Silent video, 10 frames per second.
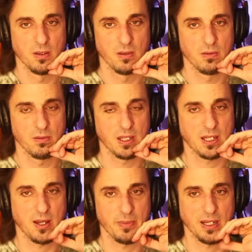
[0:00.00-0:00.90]
the
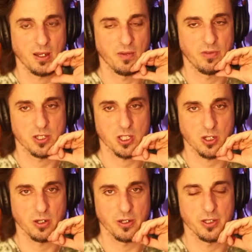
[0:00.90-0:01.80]
coming of the
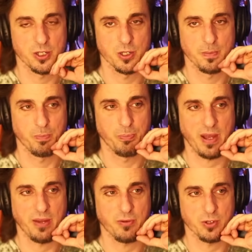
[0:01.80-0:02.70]
scourge by
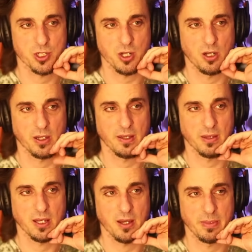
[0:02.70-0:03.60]
forestalling the
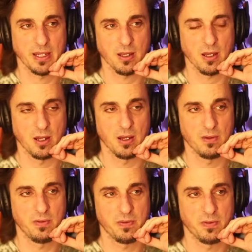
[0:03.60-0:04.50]
coming
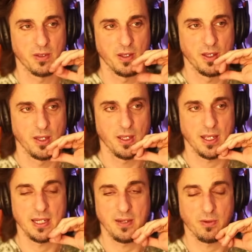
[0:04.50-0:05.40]
of an
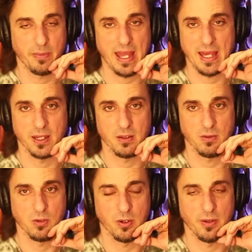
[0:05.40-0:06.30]
evil man,
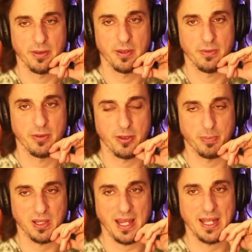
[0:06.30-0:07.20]
or the
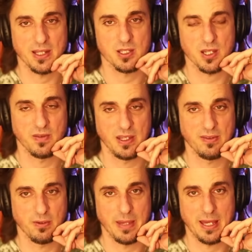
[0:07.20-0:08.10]
plans of an
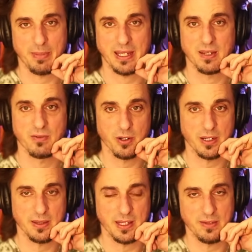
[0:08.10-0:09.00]
evil man, by
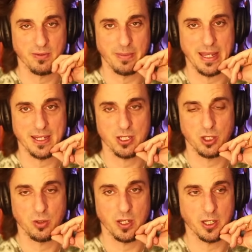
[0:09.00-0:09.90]
converting the evil man
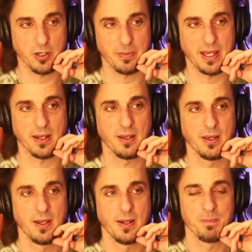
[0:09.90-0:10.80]
to a good man.
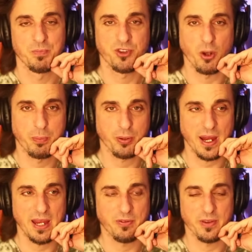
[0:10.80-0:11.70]
So
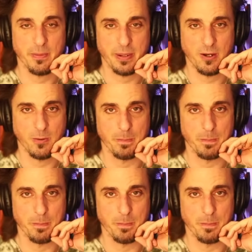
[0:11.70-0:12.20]
pray for the Pope.